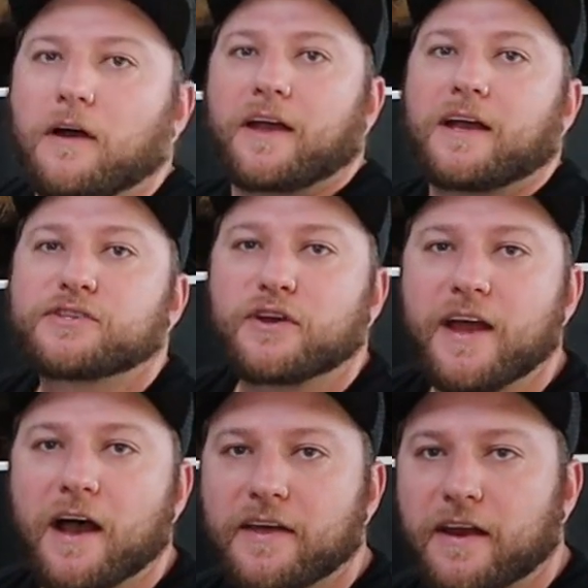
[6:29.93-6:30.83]
Okay so
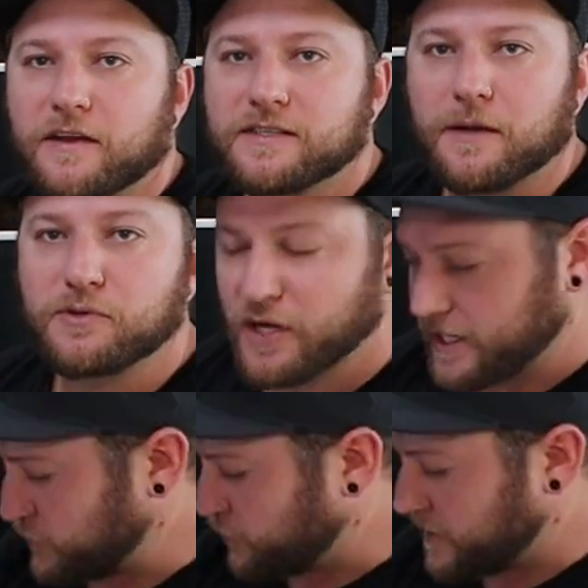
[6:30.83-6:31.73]
now that our
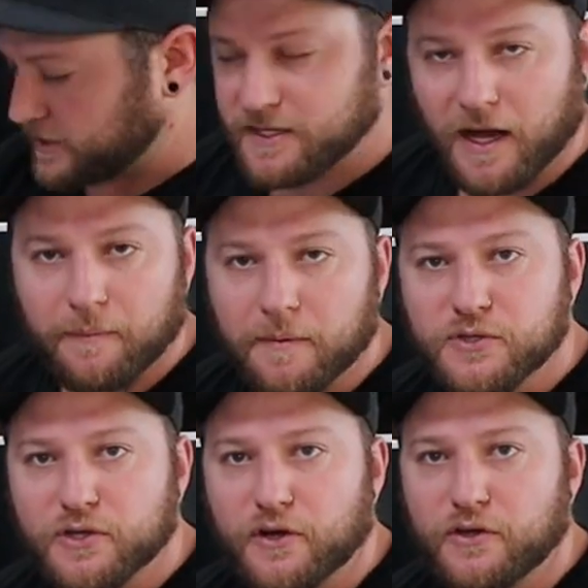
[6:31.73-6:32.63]
substrate's all mixed up I'm
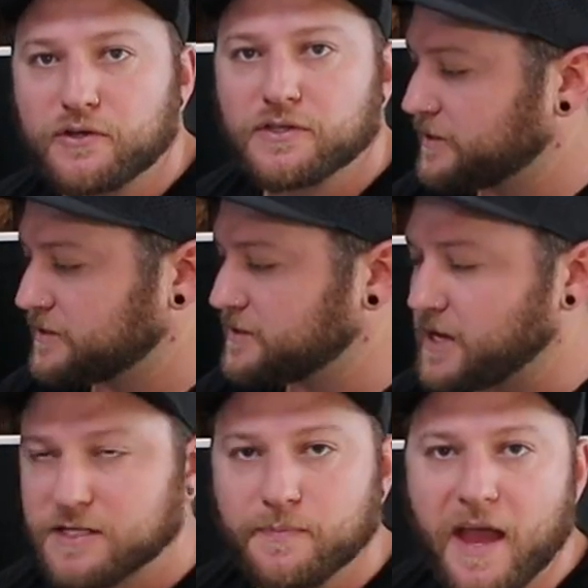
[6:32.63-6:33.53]
just going to use this
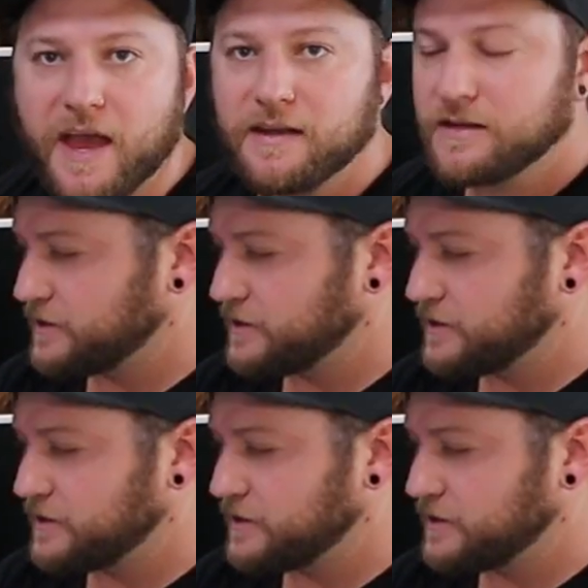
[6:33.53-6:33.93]
dustpan